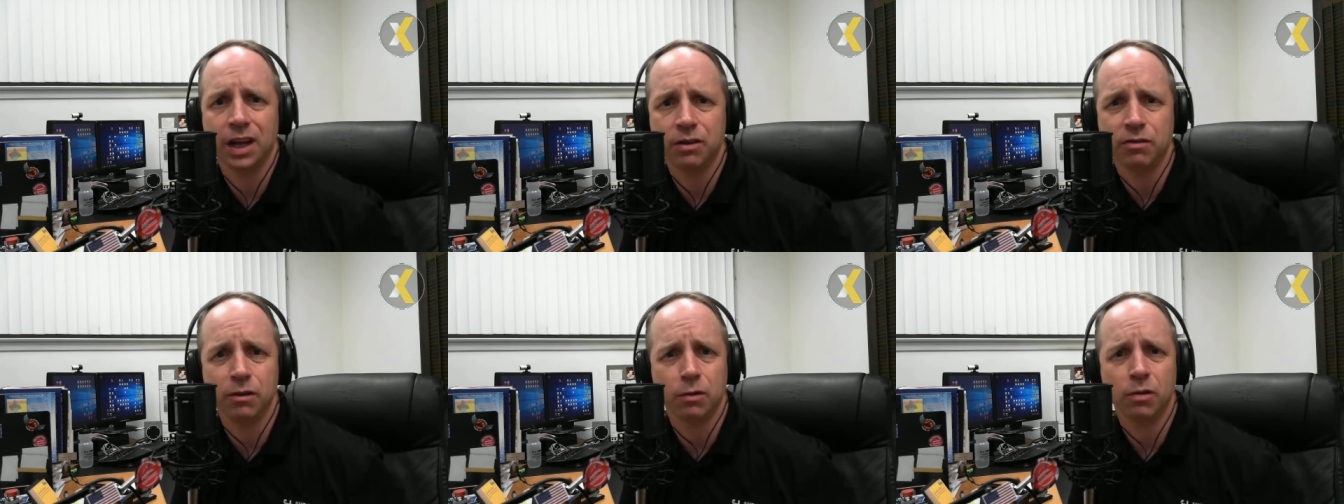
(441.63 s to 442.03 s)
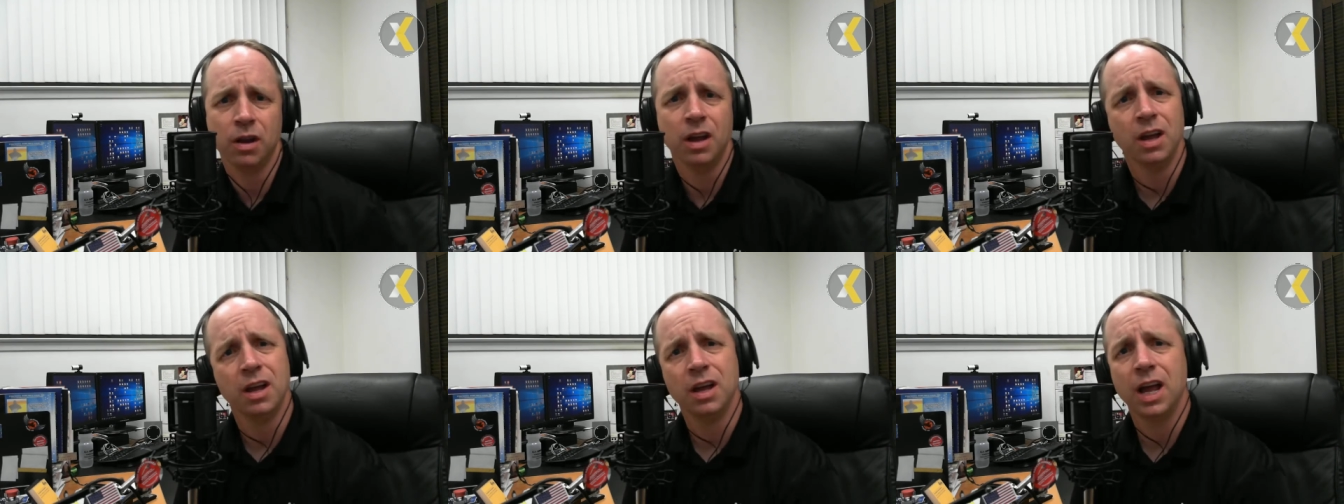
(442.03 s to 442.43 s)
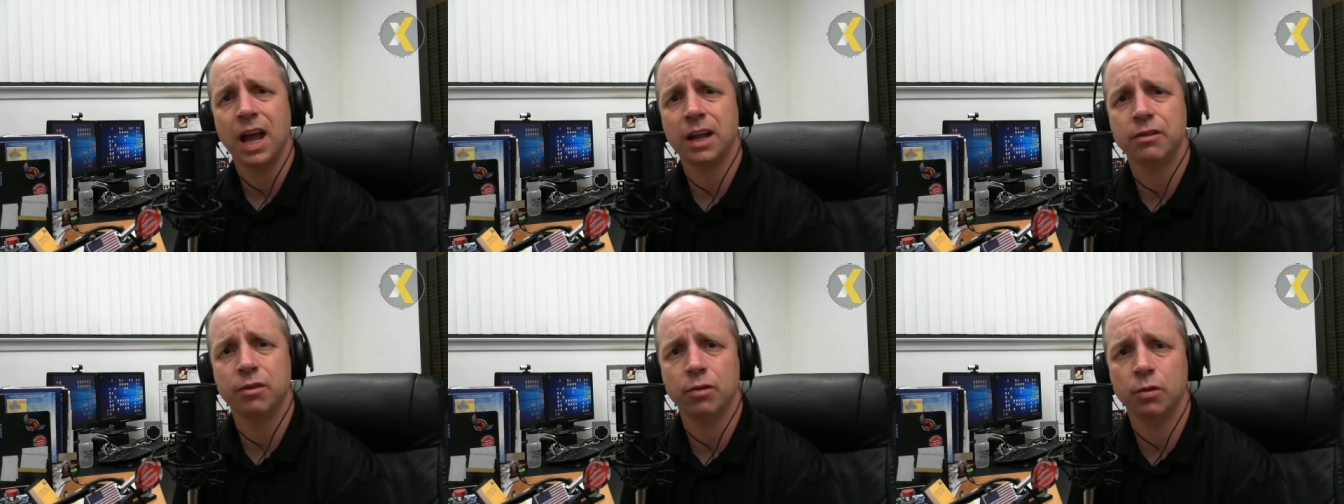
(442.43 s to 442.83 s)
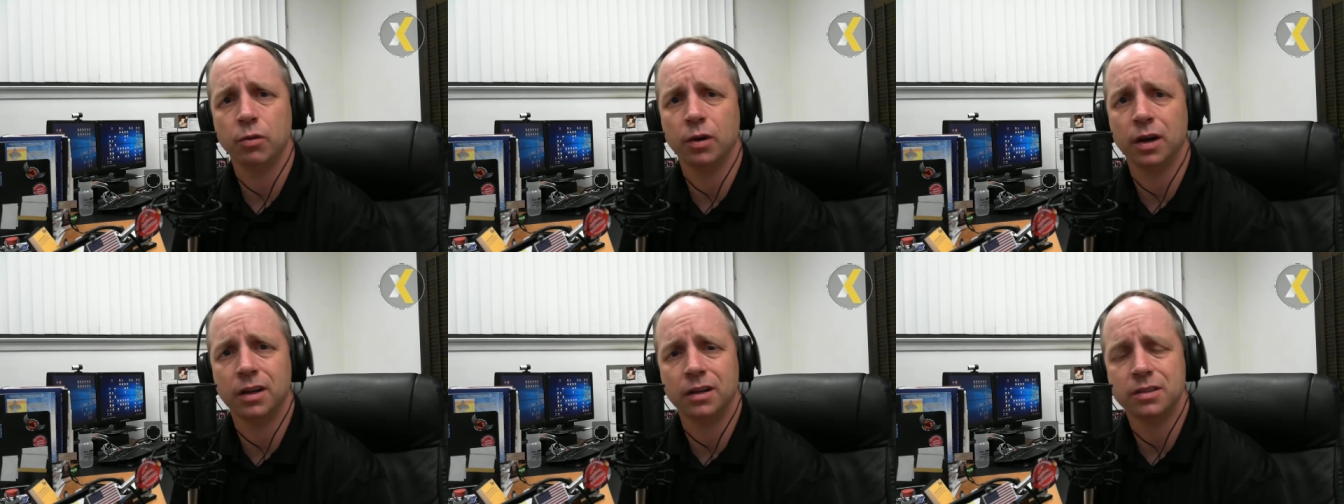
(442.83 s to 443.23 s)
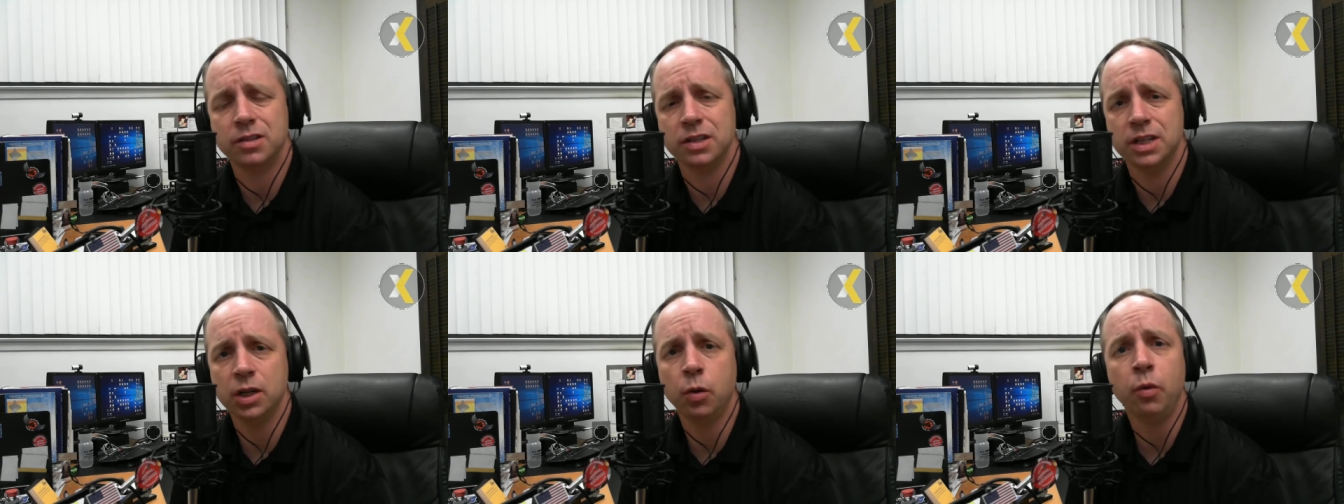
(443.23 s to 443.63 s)
to had to uh, to
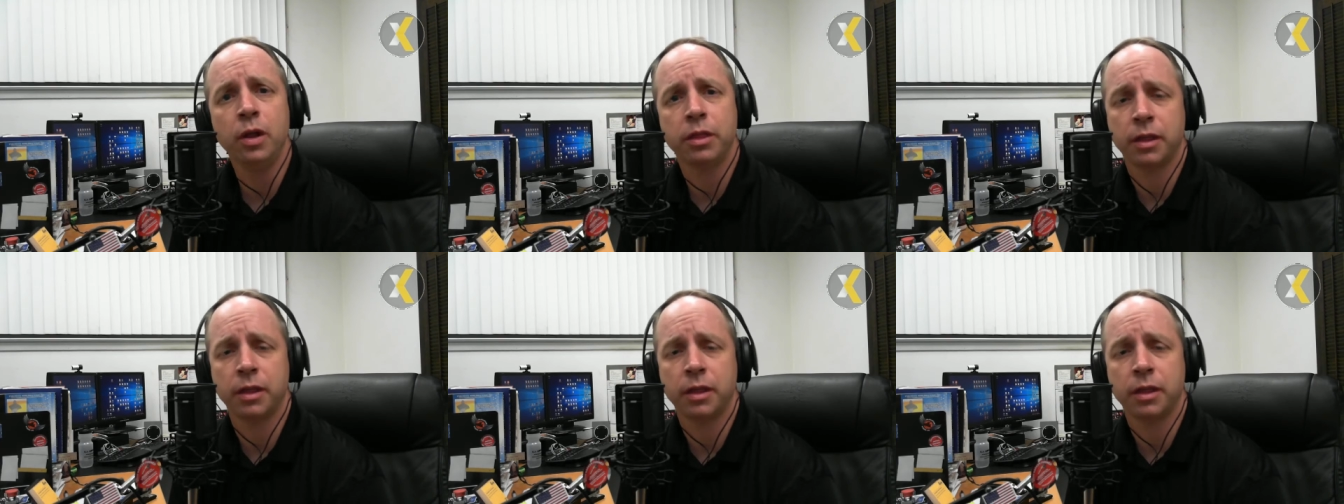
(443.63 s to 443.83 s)
deal with.